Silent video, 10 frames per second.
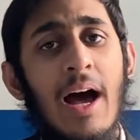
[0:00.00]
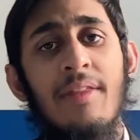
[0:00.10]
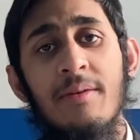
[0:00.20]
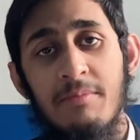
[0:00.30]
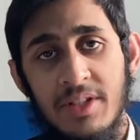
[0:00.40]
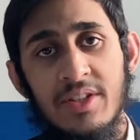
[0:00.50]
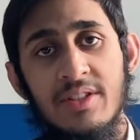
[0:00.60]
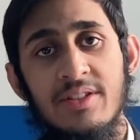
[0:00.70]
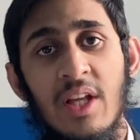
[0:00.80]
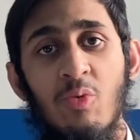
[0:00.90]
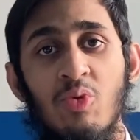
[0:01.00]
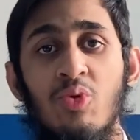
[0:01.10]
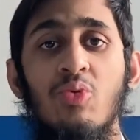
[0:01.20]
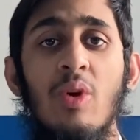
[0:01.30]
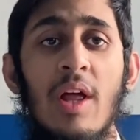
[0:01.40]
other missions that would
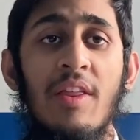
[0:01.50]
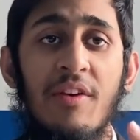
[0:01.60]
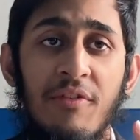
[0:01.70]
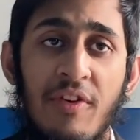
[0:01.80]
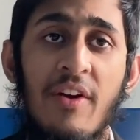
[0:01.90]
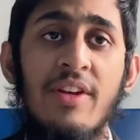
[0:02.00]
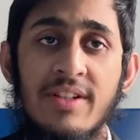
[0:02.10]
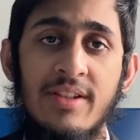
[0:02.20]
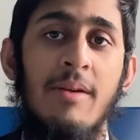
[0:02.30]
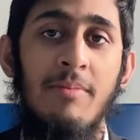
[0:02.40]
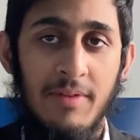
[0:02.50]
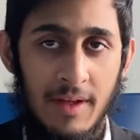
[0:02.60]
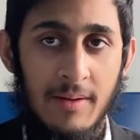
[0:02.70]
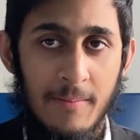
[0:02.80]
do the very same thing.